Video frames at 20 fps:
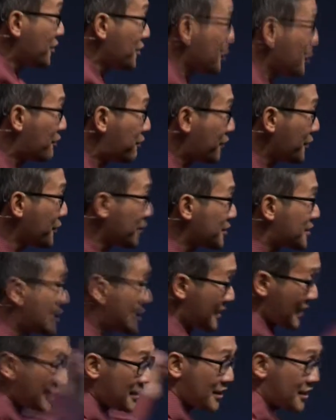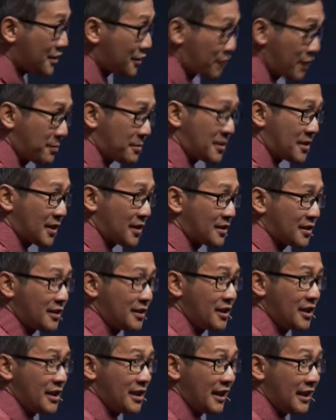Fruit. fruit. The description
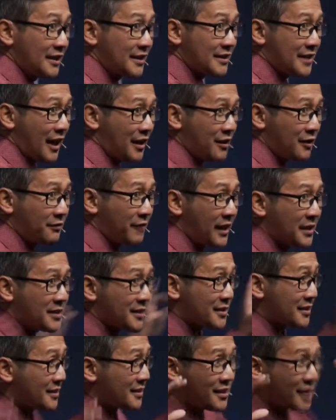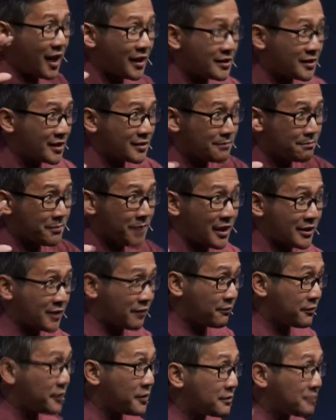in Desire of Ages, not just much
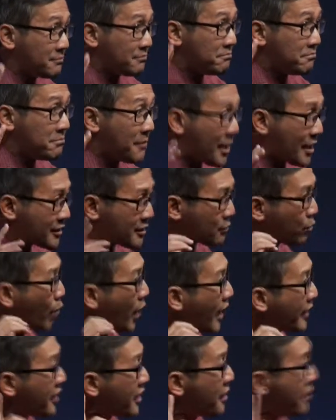fruit, much what?